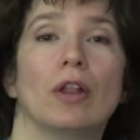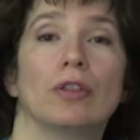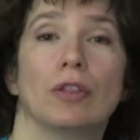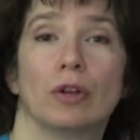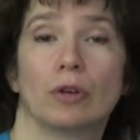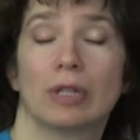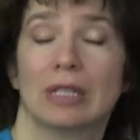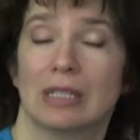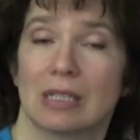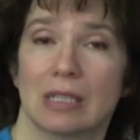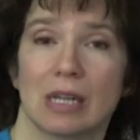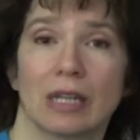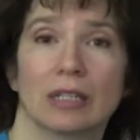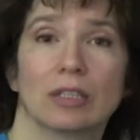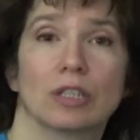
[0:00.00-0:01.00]
there is
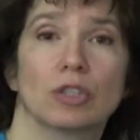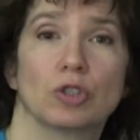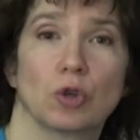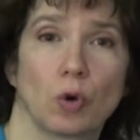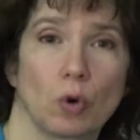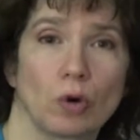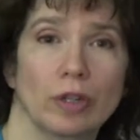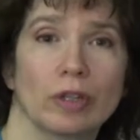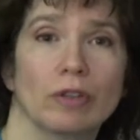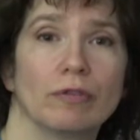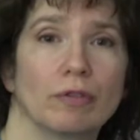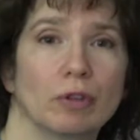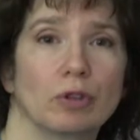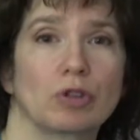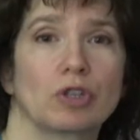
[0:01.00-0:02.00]
a tutorial
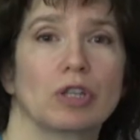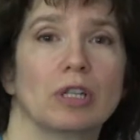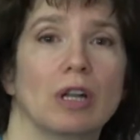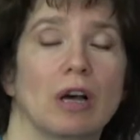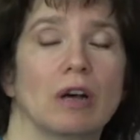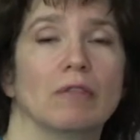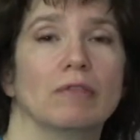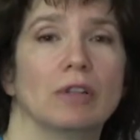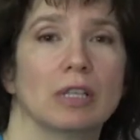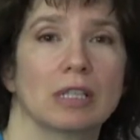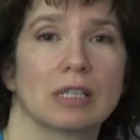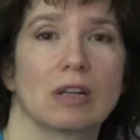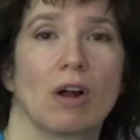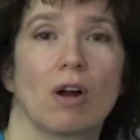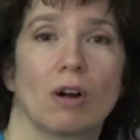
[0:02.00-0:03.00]
version of
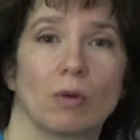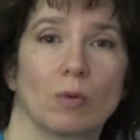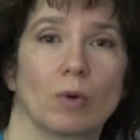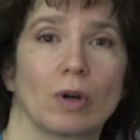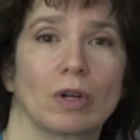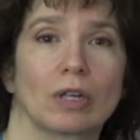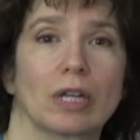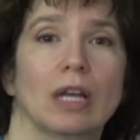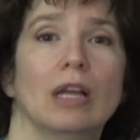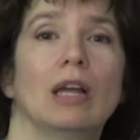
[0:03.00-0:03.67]
this artwork,